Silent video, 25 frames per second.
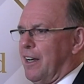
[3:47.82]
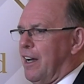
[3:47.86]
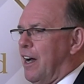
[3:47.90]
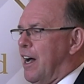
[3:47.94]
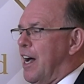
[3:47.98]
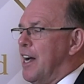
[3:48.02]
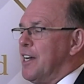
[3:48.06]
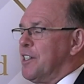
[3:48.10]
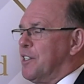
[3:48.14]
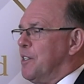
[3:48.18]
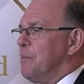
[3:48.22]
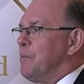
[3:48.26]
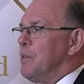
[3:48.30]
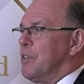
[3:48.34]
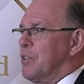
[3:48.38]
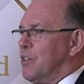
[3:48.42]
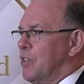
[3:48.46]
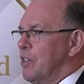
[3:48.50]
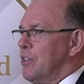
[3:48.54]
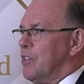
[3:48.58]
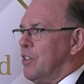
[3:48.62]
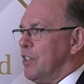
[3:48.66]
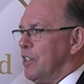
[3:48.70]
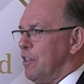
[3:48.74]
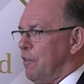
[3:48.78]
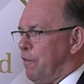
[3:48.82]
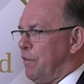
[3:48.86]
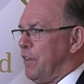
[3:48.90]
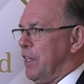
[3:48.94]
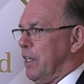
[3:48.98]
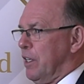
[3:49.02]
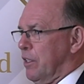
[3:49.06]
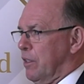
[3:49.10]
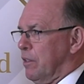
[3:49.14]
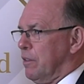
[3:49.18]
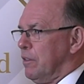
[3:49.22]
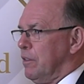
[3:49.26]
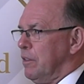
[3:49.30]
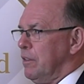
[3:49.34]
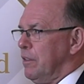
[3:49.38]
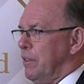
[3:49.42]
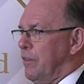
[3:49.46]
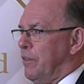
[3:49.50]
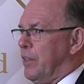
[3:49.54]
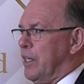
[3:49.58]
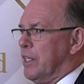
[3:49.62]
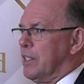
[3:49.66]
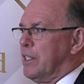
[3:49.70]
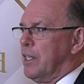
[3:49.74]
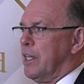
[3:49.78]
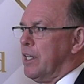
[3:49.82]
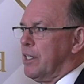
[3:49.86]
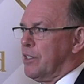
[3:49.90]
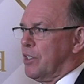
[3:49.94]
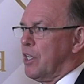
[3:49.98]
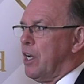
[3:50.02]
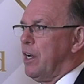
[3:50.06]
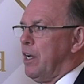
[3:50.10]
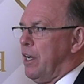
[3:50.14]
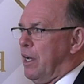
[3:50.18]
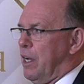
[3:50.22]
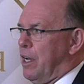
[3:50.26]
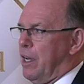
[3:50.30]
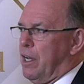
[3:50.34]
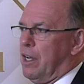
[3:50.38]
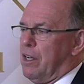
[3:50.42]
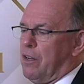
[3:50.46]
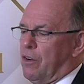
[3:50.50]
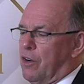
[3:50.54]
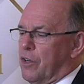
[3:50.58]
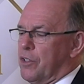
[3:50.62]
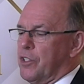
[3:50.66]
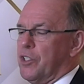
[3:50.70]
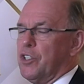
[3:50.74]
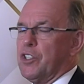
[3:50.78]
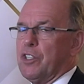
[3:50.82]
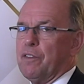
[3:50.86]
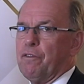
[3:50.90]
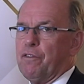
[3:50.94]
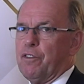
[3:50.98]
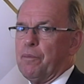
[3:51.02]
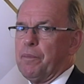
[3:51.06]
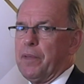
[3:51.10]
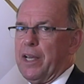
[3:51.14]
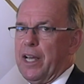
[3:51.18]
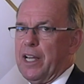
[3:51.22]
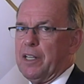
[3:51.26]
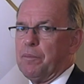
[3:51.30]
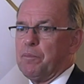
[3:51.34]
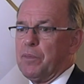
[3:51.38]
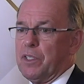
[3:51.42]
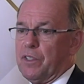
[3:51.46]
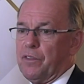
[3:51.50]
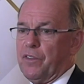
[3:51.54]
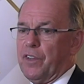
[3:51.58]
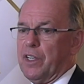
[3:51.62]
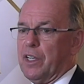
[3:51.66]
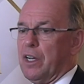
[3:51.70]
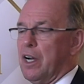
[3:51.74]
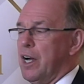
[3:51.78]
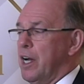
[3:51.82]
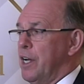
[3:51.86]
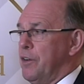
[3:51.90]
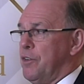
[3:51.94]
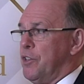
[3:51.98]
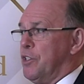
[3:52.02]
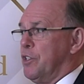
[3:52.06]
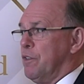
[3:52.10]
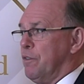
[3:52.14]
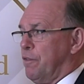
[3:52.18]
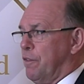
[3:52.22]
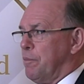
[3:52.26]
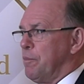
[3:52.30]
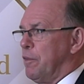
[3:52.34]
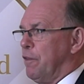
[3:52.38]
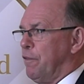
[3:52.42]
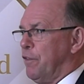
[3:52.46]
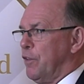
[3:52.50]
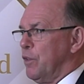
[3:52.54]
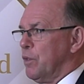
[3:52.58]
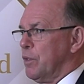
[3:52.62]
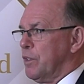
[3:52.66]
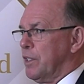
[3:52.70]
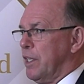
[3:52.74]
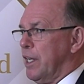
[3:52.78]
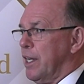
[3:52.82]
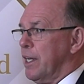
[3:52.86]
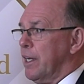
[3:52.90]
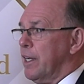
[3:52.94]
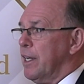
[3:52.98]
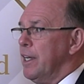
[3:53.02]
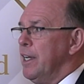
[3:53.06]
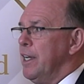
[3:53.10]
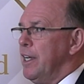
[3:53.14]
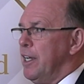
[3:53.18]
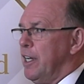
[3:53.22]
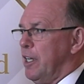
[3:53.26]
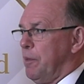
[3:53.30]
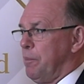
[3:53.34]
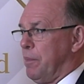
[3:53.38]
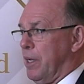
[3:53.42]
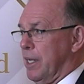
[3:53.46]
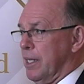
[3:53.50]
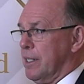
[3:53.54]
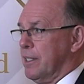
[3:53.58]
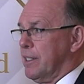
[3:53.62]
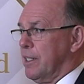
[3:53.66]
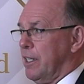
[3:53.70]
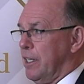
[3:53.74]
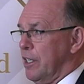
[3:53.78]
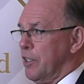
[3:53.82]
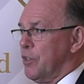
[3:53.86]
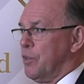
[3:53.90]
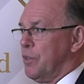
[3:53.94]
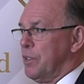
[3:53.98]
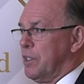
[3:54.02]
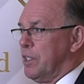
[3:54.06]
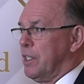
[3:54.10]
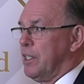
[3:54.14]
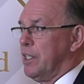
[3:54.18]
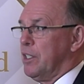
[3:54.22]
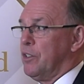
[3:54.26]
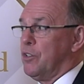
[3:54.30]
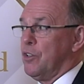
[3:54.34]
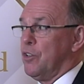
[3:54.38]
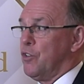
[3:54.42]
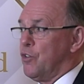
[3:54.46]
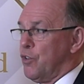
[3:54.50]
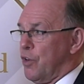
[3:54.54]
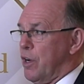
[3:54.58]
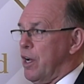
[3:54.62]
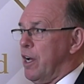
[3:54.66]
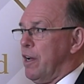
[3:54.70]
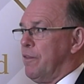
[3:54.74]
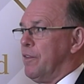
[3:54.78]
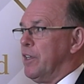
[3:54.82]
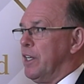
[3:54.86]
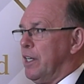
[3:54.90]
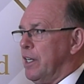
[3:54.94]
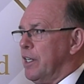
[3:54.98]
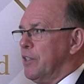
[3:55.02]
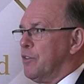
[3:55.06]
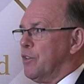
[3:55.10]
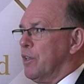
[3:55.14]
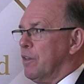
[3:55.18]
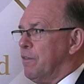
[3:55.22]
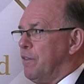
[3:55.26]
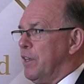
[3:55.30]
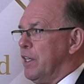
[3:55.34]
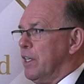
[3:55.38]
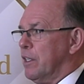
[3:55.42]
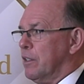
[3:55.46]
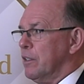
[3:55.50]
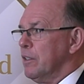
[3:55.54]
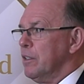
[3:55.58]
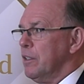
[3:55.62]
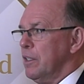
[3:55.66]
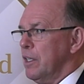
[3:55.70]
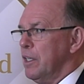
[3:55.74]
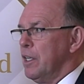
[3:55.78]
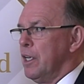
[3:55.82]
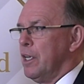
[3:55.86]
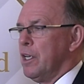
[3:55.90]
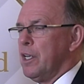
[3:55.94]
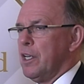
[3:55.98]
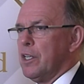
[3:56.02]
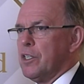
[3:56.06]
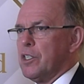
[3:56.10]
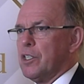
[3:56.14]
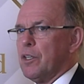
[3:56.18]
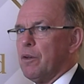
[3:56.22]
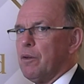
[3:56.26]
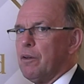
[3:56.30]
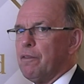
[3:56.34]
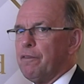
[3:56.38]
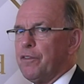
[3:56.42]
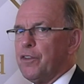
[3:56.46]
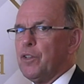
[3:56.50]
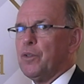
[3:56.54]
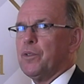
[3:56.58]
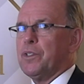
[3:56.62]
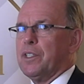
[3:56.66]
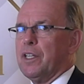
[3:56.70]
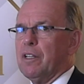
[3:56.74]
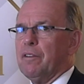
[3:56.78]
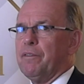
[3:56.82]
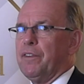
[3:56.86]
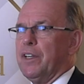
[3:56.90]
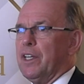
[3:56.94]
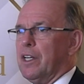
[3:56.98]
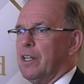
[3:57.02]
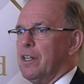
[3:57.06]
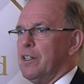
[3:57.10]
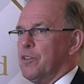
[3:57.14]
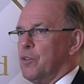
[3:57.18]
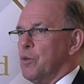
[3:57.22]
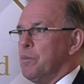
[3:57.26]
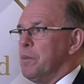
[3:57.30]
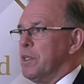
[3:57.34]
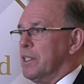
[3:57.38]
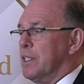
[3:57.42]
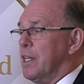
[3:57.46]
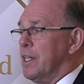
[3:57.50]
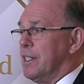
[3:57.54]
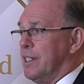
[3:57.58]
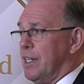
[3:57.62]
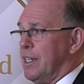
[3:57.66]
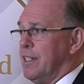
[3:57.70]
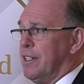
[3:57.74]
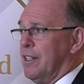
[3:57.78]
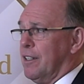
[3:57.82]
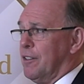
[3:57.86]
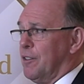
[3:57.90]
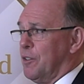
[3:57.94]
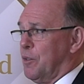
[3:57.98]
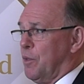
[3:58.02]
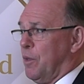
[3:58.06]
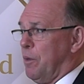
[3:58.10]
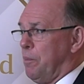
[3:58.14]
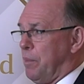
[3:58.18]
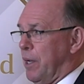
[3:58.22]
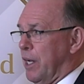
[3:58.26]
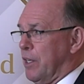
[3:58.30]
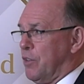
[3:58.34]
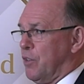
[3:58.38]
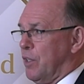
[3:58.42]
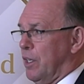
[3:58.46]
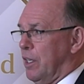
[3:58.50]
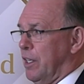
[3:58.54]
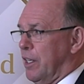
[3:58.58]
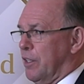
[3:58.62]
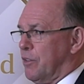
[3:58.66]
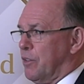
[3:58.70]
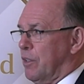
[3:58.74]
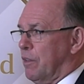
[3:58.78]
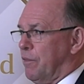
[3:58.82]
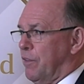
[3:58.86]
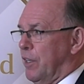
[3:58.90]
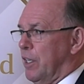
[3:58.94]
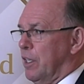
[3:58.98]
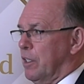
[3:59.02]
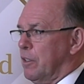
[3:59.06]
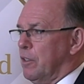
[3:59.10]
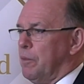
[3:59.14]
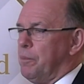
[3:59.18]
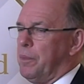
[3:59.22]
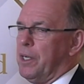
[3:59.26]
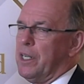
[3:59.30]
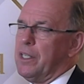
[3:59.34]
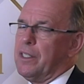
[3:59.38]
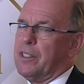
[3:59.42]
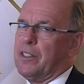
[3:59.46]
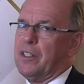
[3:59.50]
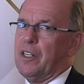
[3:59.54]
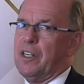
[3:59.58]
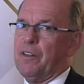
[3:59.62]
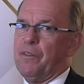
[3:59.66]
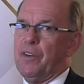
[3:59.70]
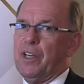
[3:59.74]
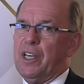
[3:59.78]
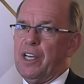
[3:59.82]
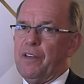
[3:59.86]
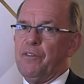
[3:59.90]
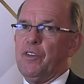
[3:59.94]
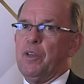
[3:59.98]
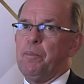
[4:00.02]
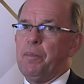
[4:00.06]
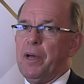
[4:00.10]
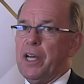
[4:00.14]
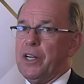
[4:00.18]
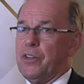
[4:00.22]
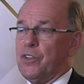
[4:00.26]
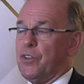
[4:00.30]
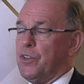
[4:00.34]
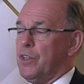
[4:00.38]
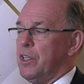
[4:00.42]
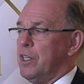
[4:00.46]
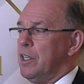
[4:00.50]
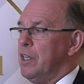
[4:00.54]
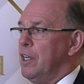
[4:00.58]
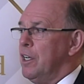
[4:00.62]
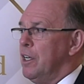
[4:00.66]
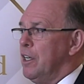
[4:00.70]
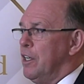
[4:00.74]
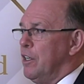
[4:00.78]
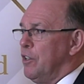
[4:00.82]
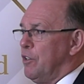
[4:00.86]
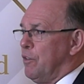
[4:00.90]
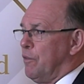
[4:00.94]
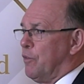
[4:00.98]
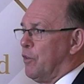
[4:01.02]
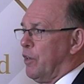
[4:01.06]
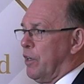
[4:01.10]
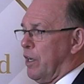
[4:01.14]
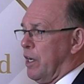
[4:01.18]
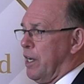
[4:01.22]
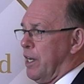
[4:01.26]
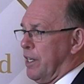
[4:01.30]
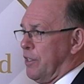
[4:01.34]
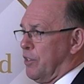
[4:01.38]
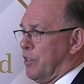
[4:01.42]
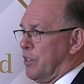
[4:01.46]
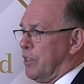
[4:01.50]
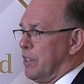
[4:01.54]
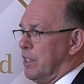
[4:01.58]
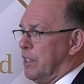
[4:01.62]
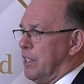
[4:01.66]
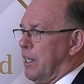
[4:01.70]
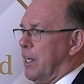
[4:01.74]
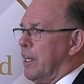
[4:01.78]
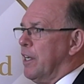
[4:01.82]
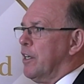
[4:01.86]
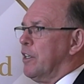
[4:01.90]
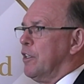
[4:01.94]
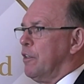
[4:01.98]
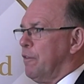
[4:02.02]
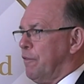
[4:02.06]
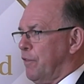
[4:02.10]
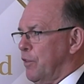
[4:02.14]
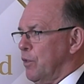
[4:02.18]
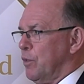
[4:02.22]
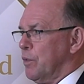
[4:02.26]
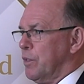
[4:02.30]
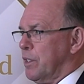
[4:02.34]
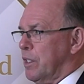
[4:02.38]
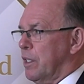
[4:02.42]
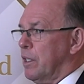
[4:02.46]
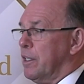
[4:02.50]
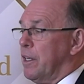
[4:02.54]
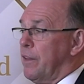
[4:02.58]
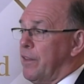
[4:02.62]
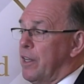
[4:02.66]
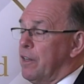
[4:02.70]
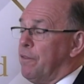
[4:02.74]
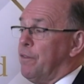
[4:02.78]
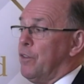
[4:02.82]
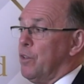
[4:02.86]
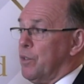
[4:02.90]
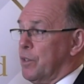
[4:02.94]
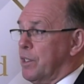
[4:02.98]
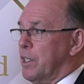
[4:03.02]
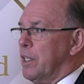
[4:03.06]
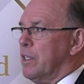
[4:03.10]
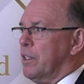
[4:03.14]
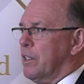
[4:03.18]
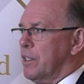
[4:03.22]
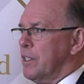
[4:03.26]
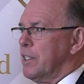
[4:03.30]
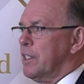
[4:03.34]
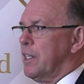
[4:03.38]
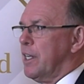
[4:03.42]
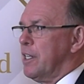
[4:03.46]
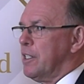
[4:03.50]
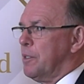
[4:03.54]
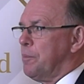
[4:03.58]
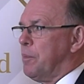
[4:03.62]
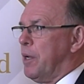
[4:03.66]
item that sits in a vehicle that takes oxygen from the atmosphere, hydrogen from the fuel tank, and makes electricity to drive an electric vehicle. So a fuel cell vehicle is almost identical to a battery electric vehicle, but instead of a heavy battery, you've got a hydrogen tank and a fuel cell. Now that fuel cell contains